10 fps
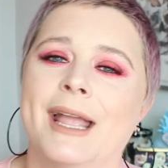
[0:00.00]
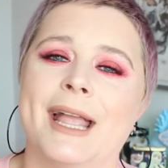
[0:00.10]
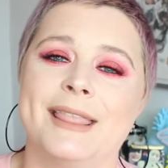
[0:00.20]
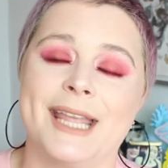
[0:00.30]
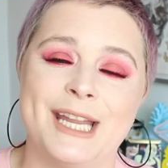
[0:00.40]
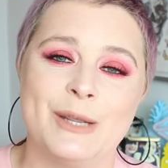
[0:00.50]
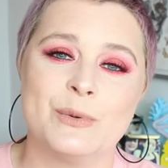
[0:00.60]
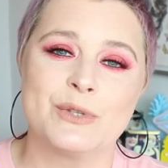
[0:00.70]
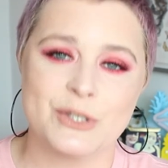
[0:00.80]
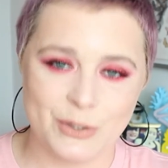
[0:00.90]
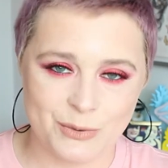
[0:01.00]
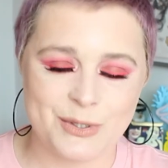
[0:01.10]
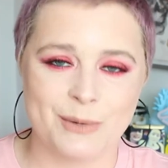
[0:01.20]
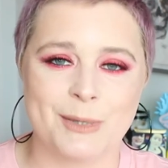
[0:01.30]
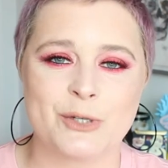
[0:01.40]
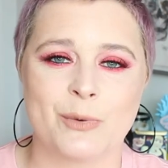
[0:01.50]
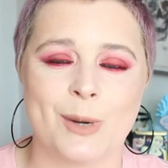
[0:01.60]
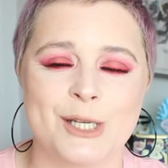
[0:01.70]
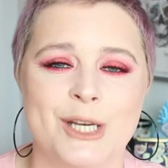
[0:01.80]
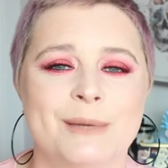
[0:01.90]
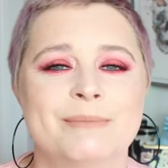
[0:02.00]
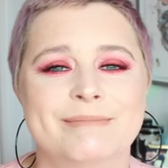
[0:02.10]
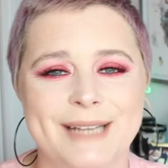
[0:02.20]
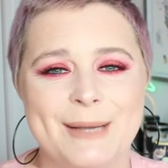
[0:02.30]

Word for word: and thank you so, so much for watching,